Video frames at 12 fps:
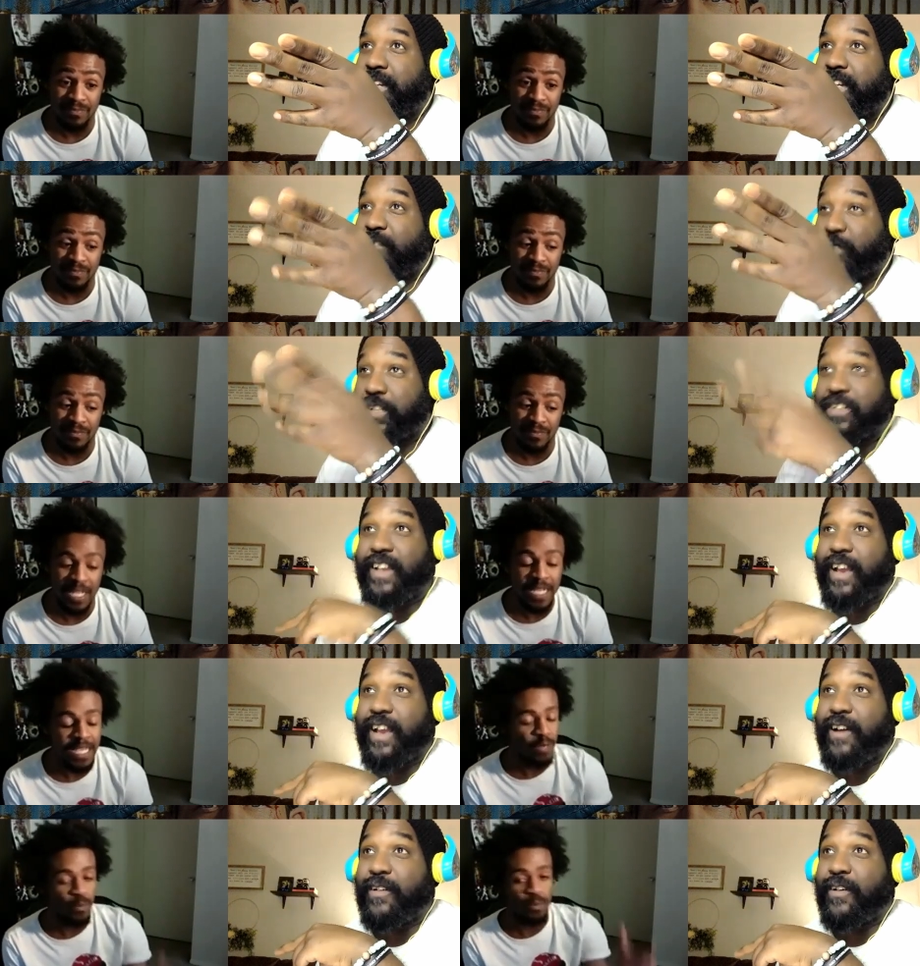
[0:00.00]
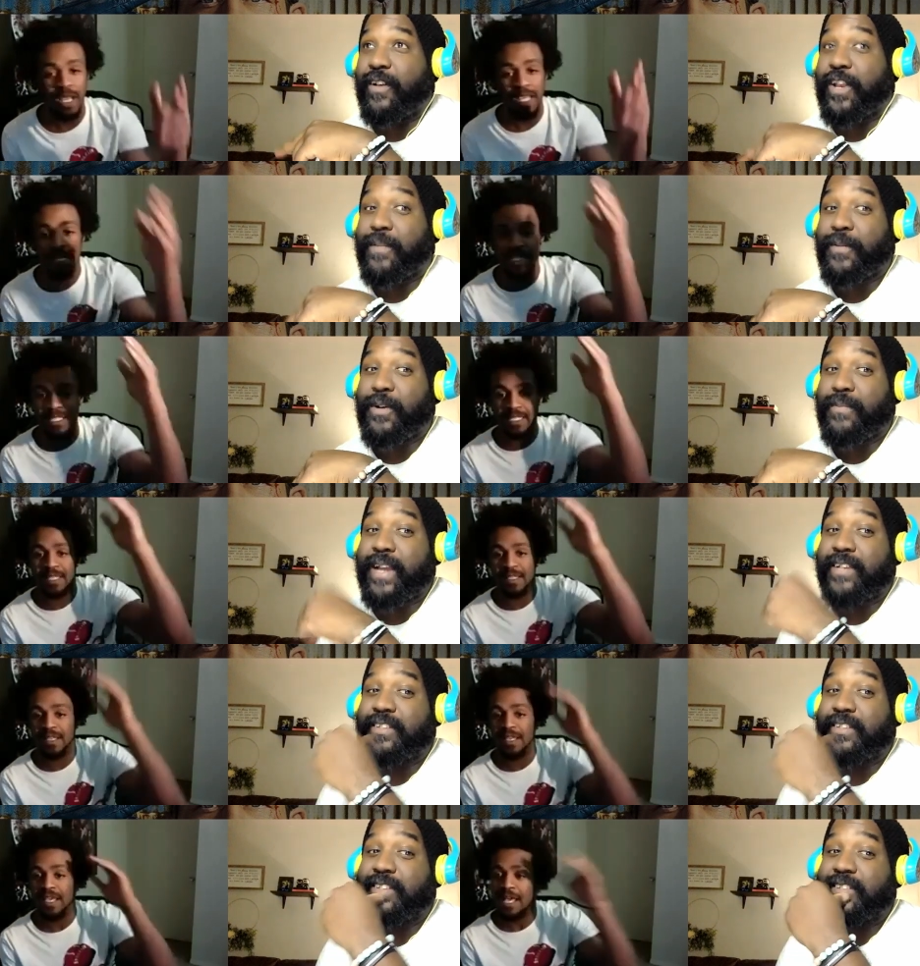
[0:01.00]
Speaker 1: which is now on HBO
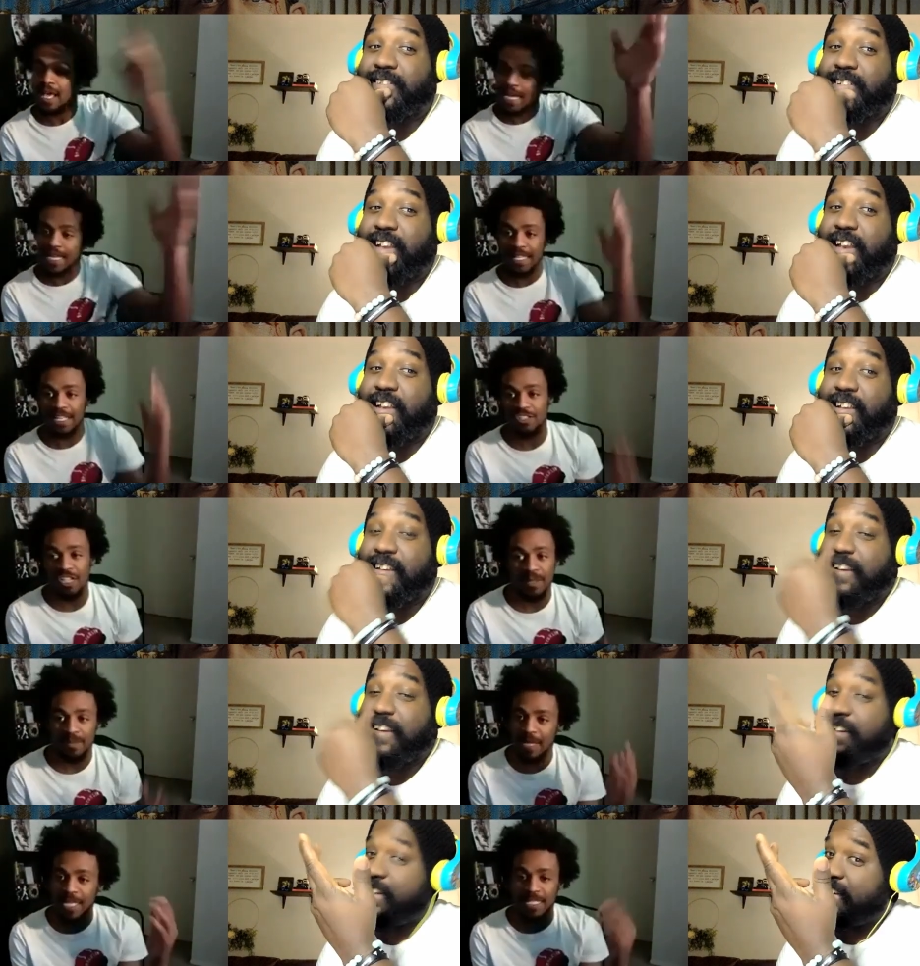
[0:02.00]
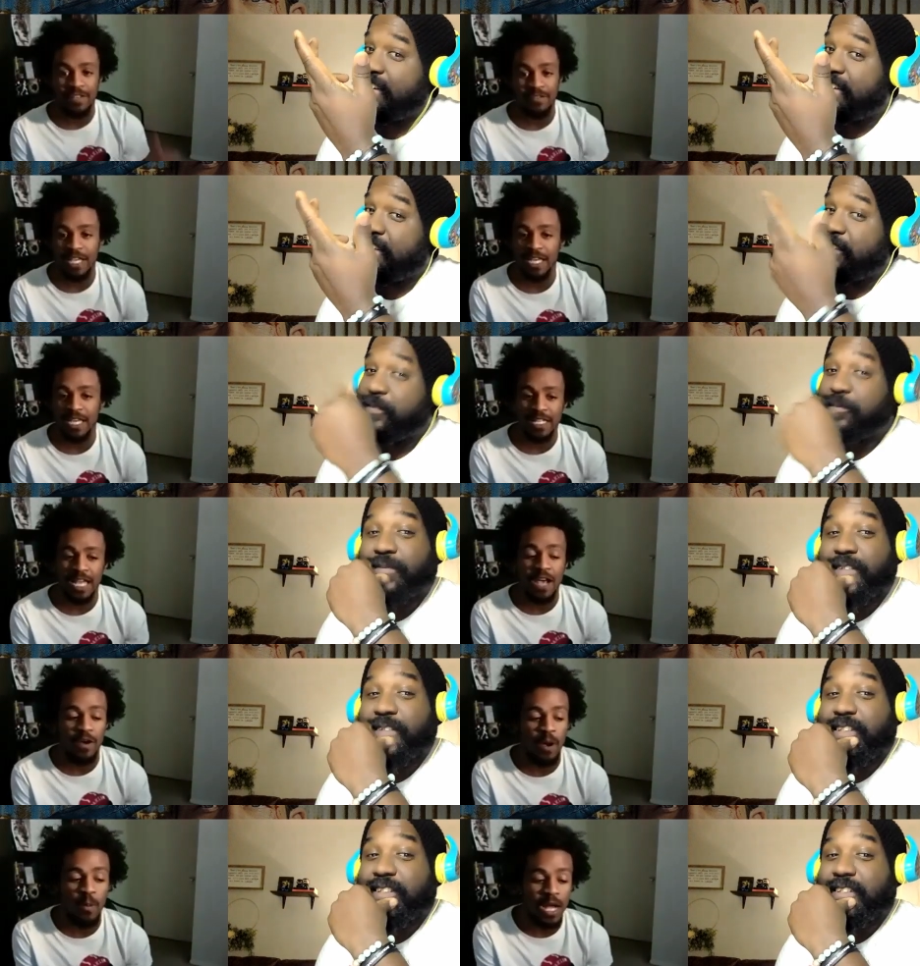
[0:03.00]
Max. I gotta catch
Speaker 2: up. I definitely got. I,
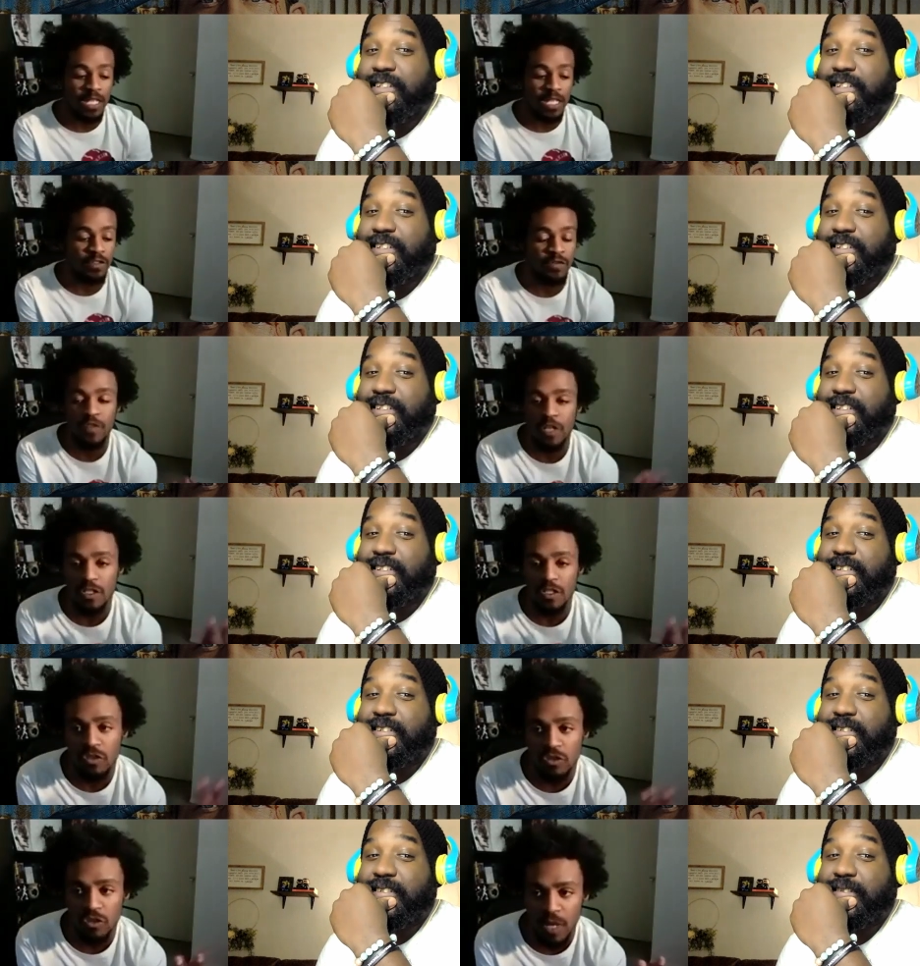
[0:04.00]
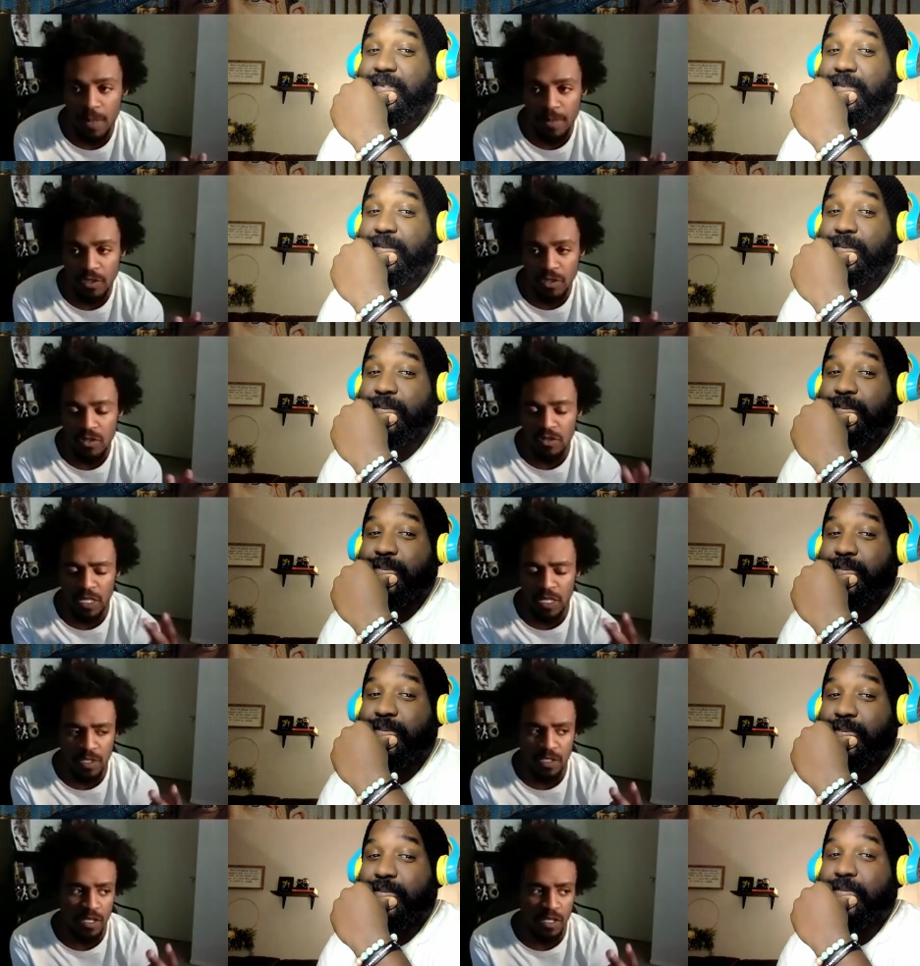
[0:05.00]
I watched the first two episodes. They
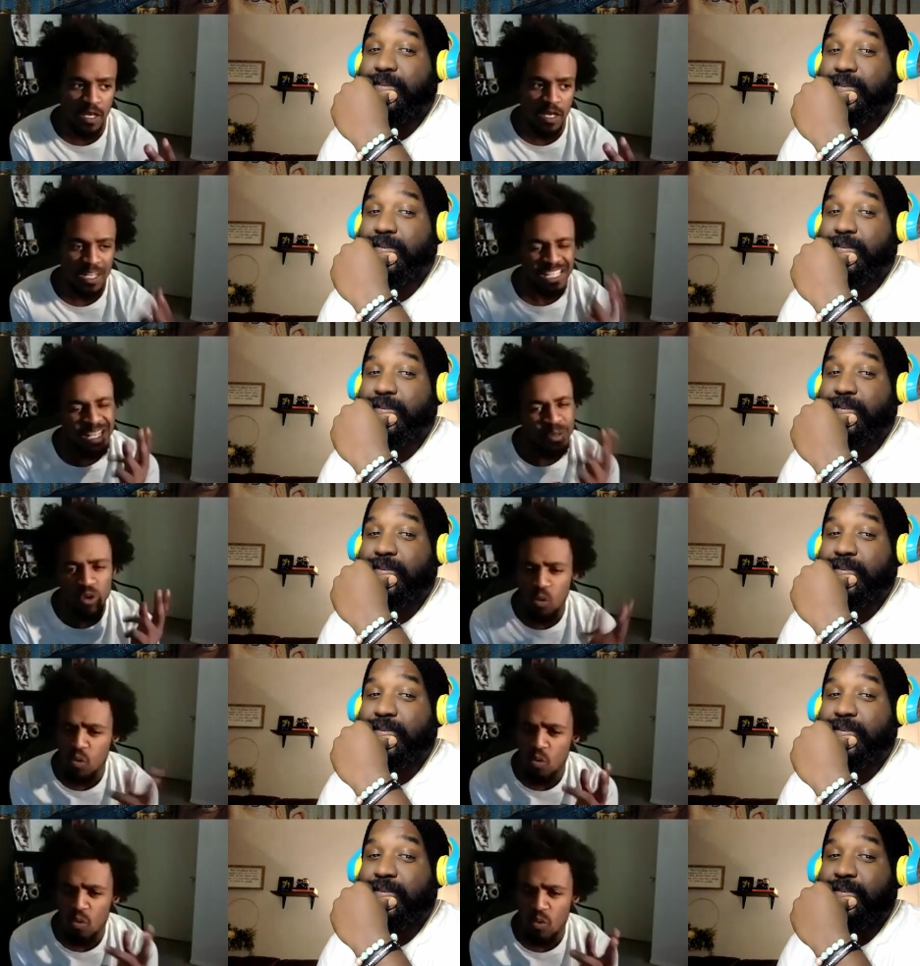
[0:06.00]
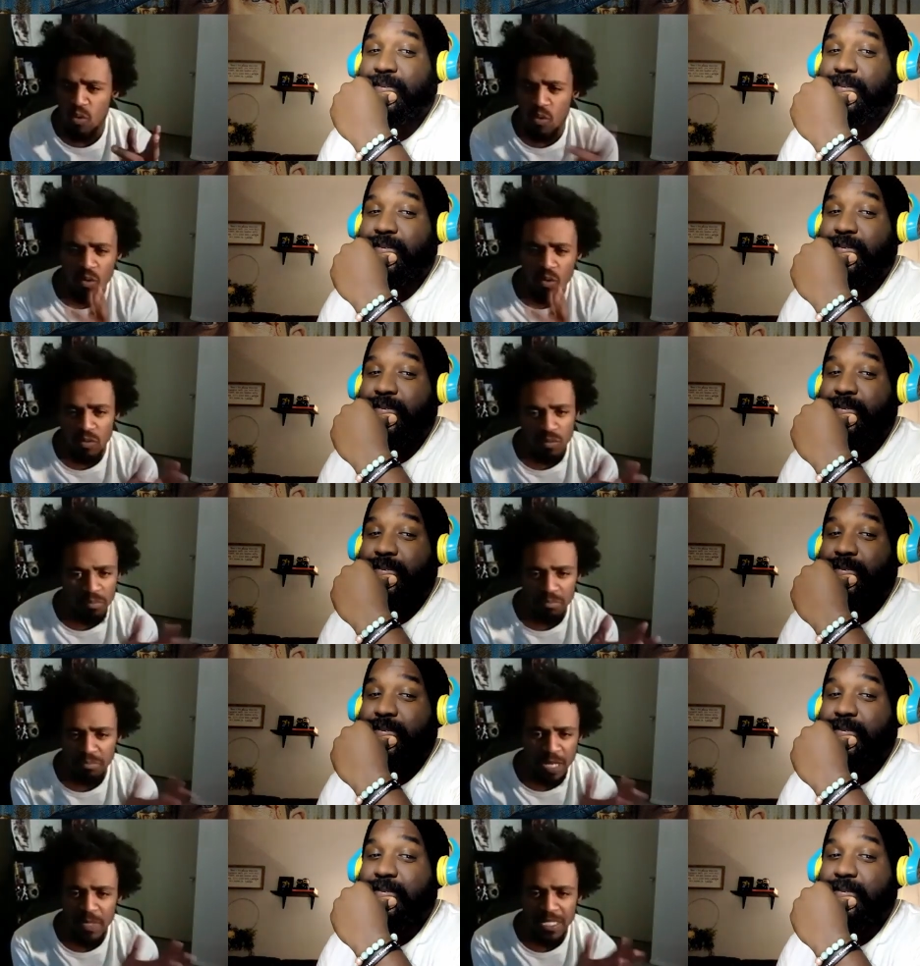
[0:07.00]
was they was cool.
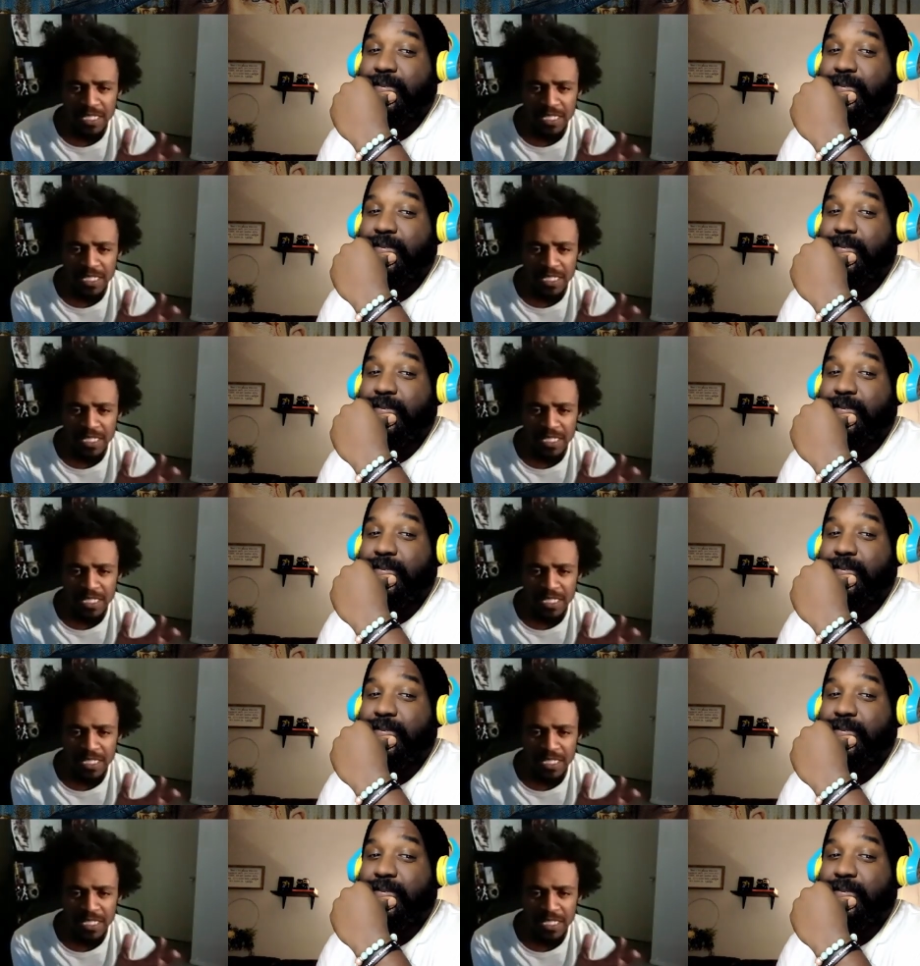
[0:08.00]
They wasn't